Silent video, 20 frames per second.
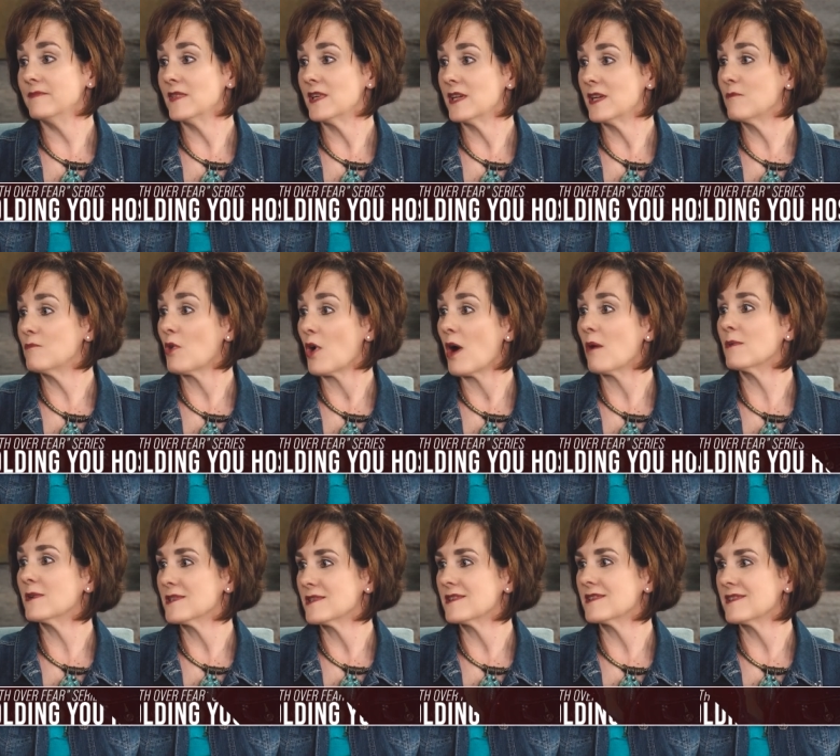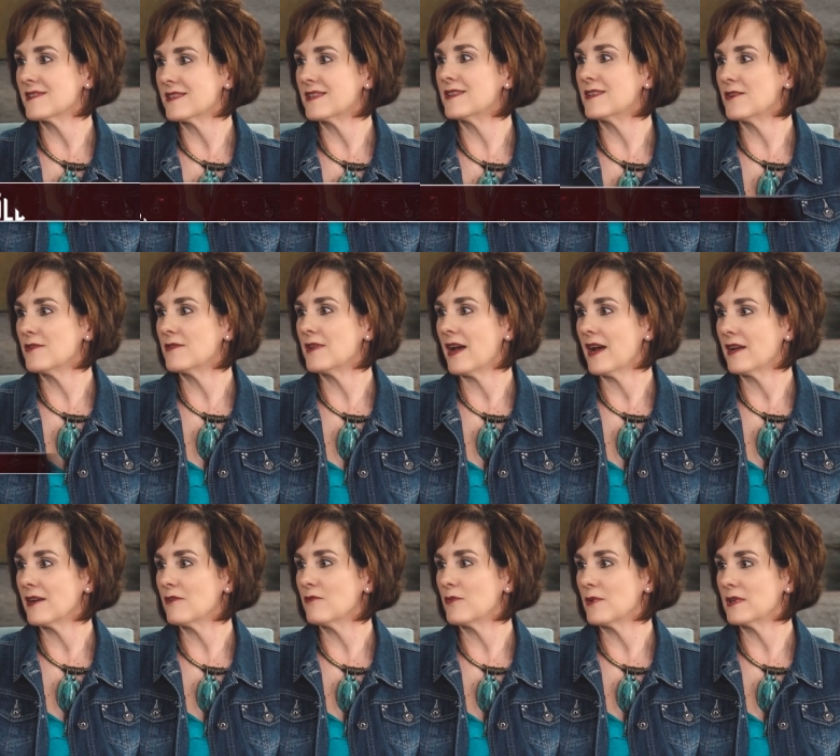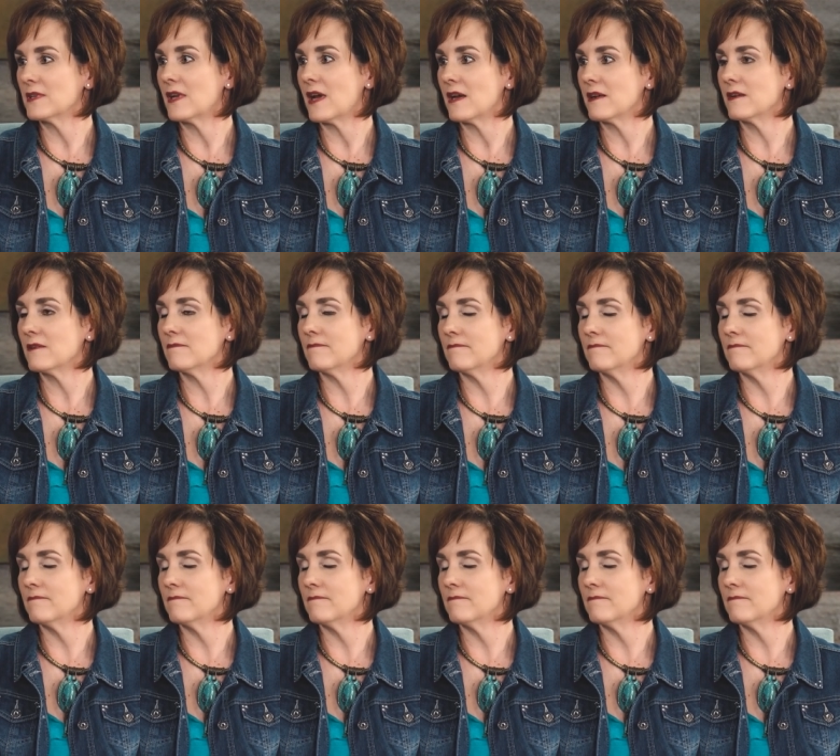He promises to do that if we let him.